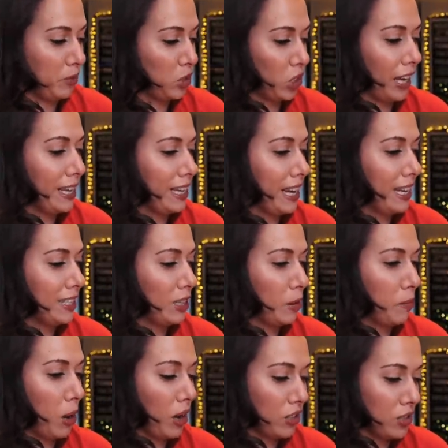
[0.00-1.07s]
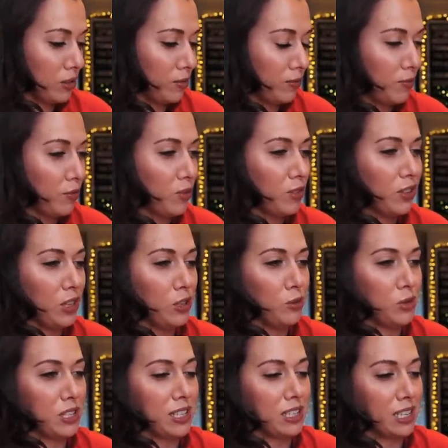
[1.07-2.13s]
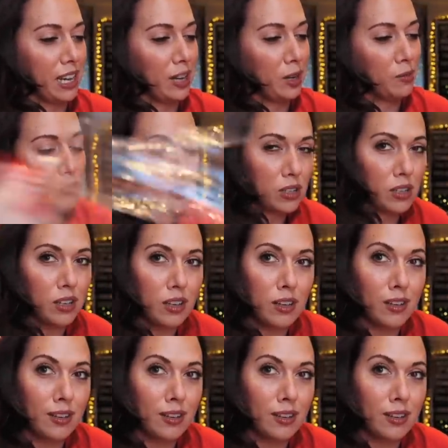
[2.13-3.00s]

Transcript: gigantic box of useless items.